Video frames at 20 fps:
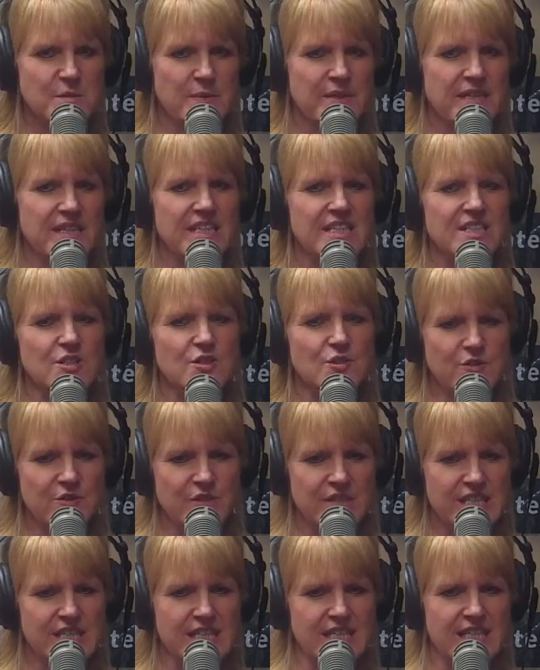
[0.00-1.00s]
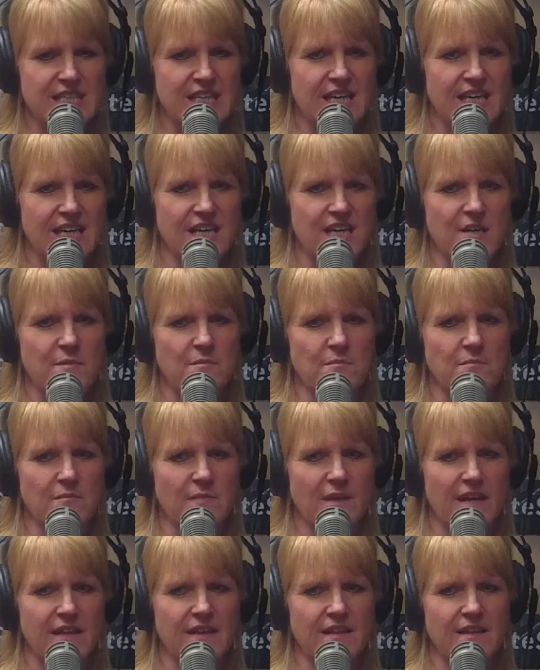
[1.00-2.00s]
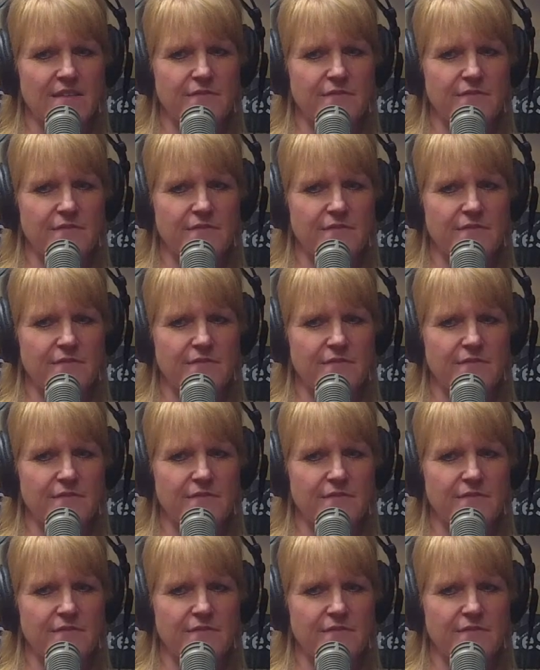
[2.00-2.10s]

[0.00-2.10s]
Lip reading: been good. I